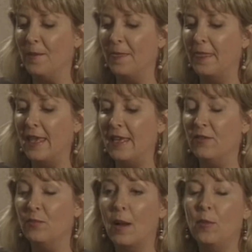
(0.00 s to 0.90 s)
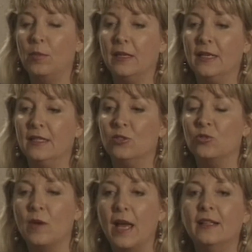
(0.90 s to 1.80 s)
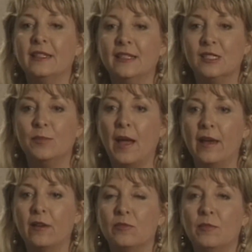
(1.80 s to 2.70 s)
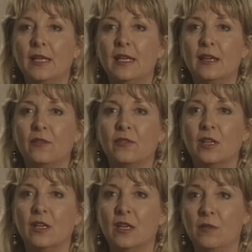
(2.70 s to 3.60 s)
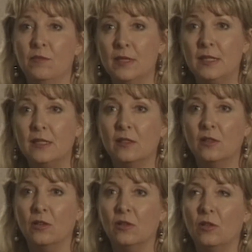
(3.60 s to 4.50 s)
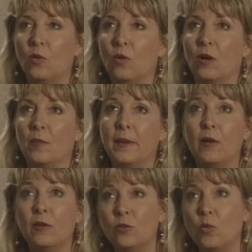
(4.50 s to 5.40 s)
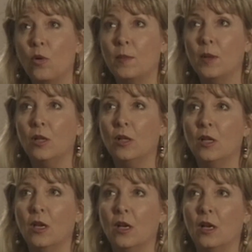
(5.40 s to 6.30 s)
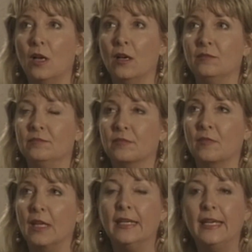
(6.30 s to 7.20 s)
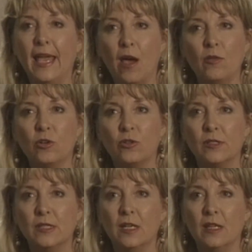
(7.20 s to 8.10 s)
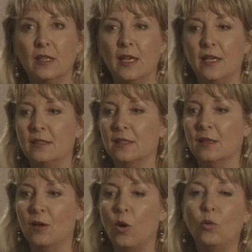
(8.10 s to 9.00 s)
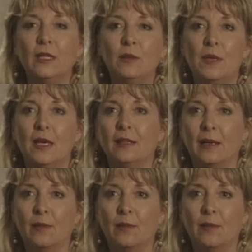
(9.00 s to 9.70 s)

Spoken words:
They have probably directly inspired many of the mystical or paranormal encounters that holy men like